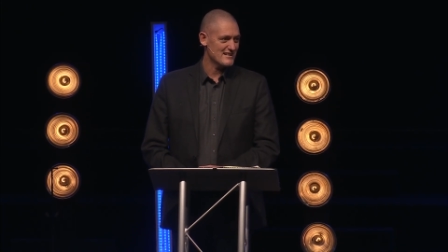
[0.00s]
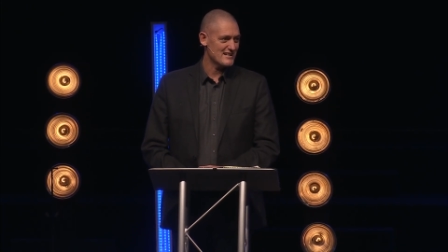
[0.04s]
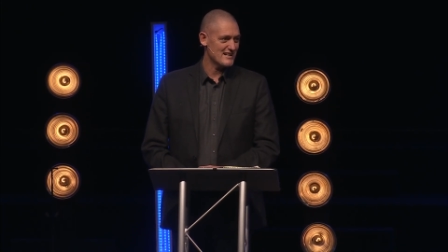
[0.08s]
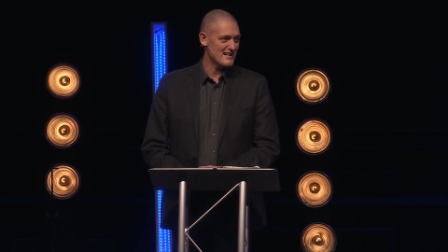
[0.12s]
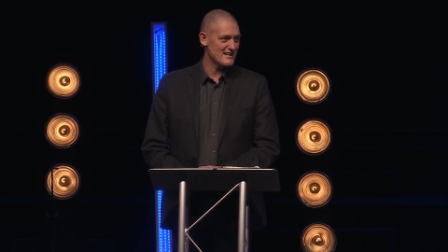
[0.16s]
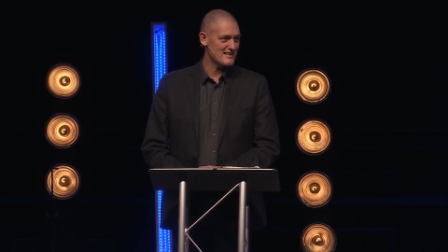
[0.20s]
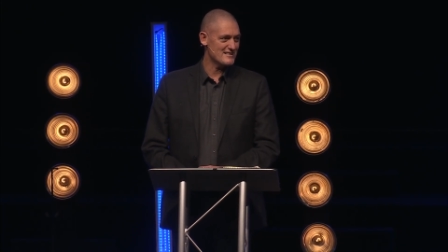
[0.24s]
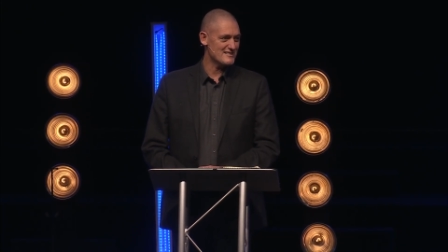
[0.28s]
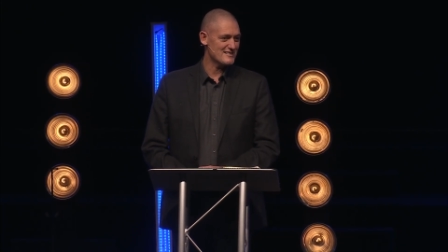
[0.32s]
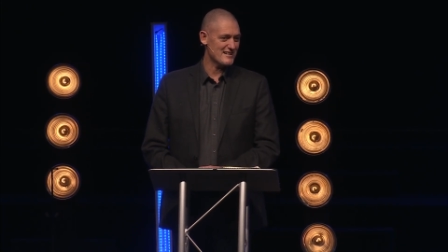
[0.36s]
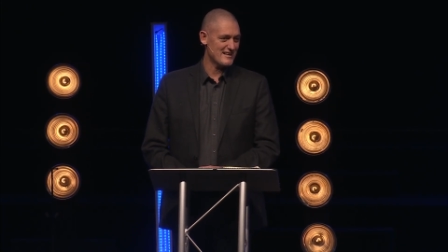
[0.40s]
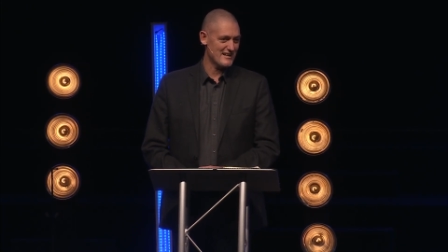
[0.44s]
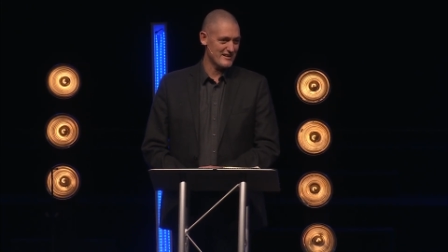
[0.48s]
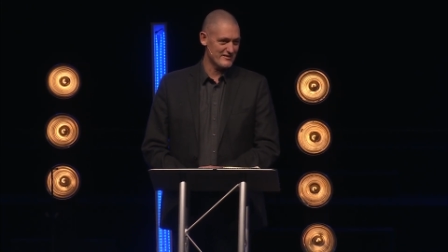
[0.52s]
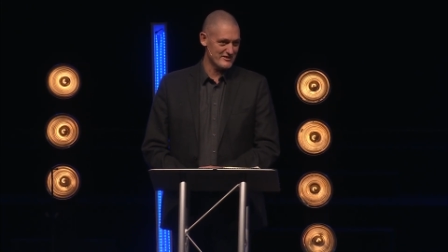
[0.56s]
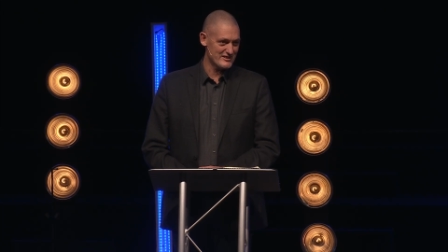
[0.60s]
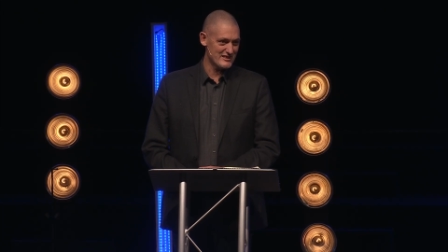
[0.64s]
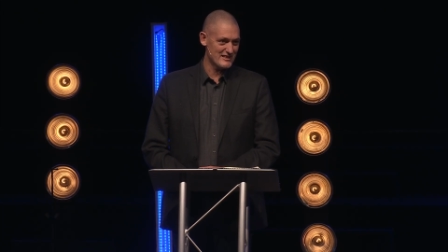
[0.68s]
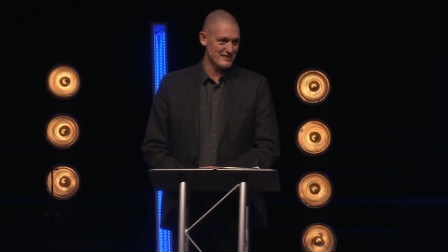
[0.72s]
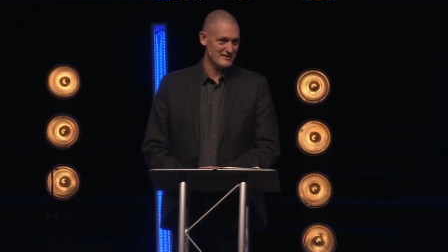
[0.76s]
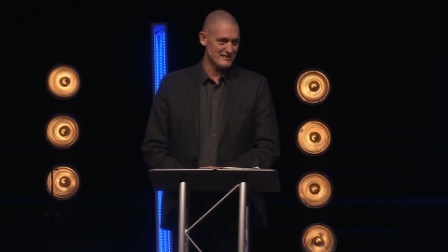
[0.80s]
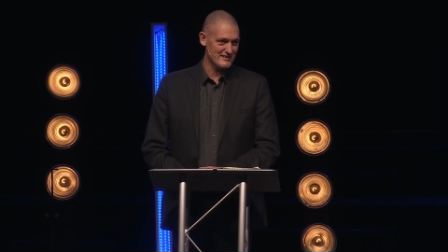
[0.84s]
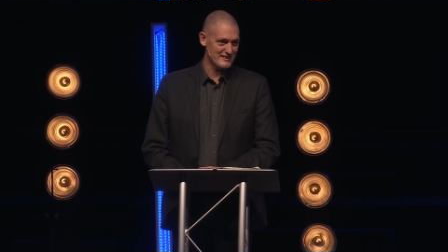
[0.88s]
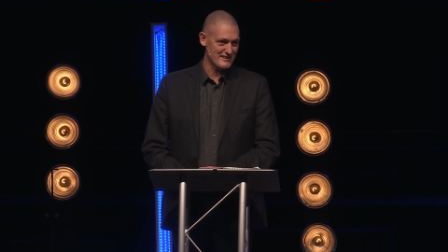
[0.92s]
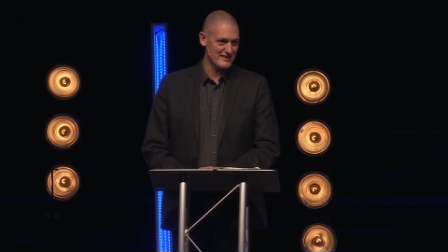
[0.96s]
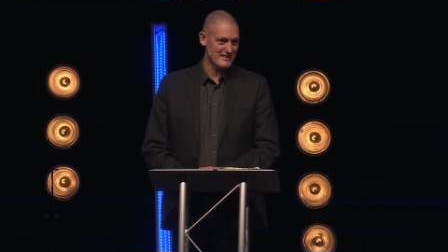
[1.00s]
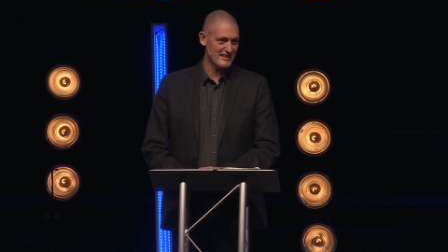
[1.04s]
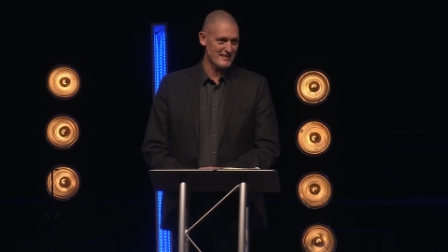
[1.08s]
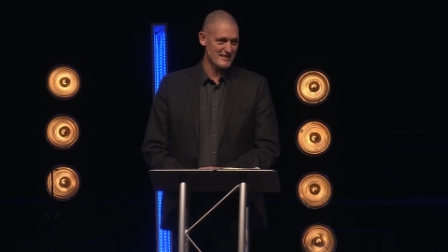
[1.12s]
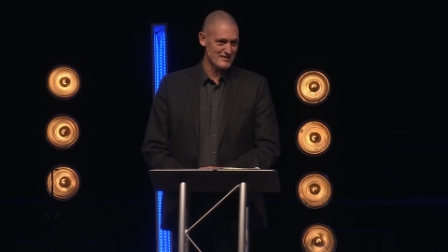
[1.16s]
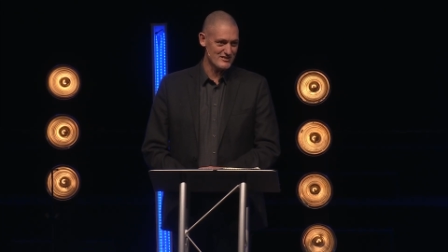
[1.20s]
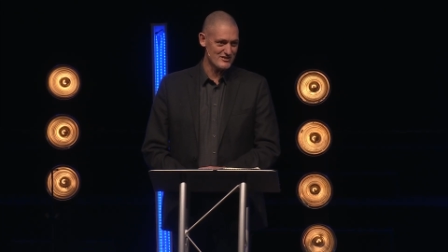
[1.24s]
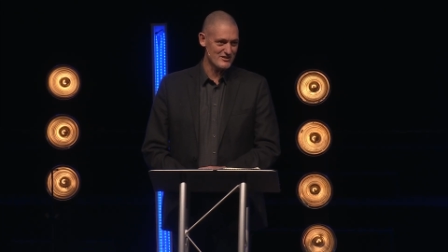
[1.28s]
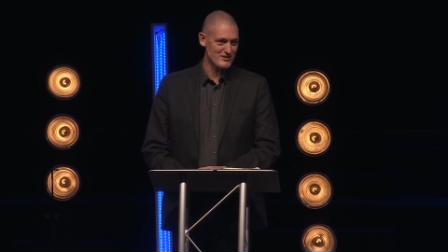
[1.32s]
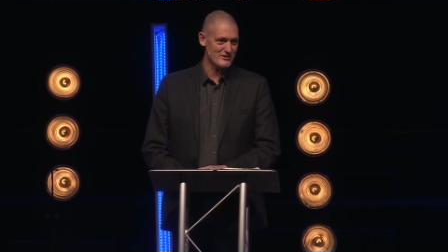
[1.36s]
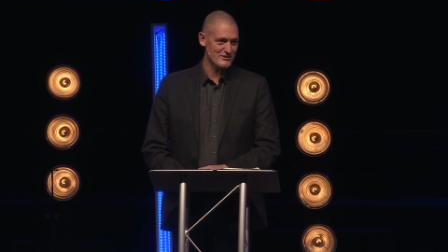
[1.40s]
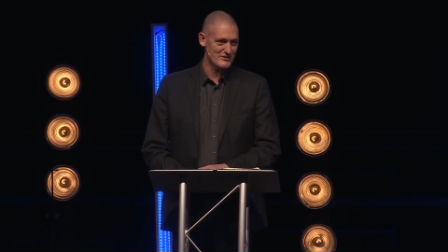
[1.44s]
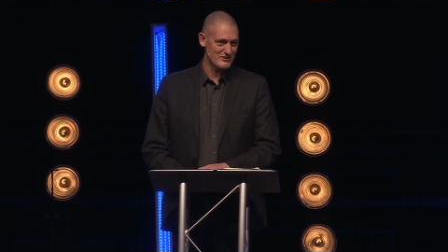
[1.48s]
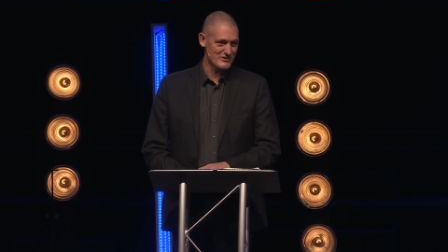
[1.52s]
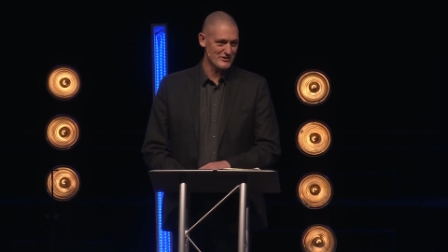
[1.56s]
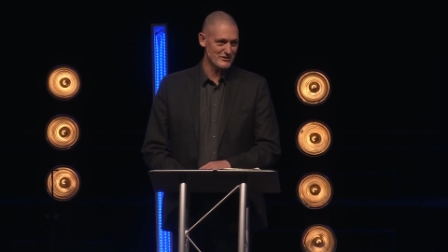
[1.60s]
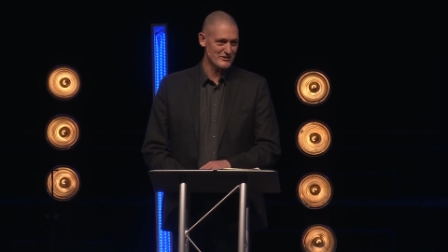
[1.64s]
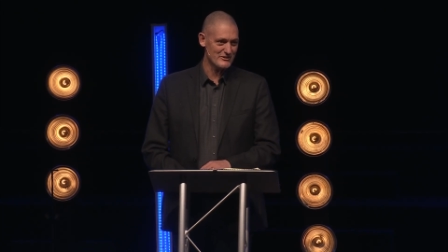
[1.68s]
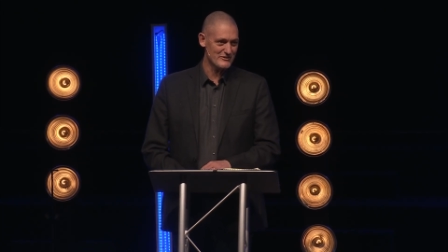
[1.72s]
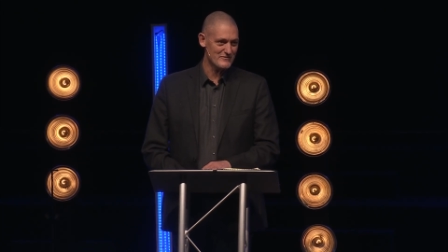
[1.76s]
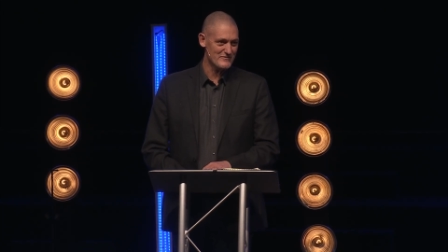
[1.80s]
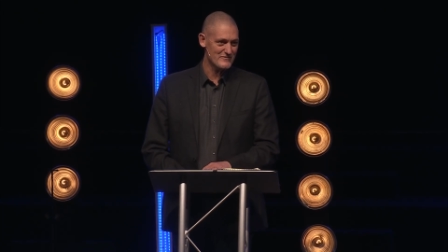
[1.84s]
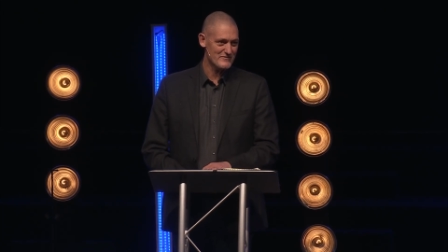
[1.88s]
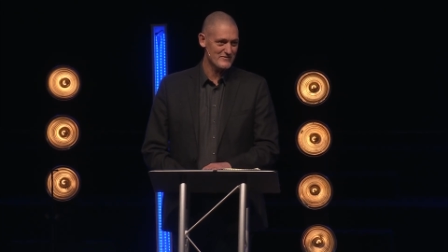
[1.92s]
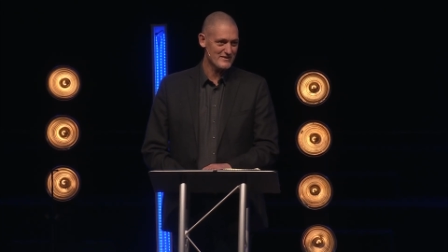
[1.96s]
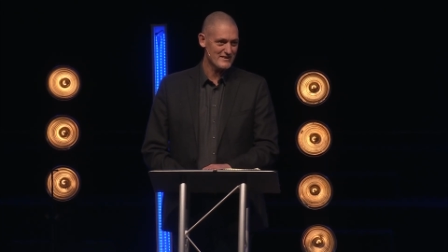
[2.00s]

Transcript: as evidently as you do.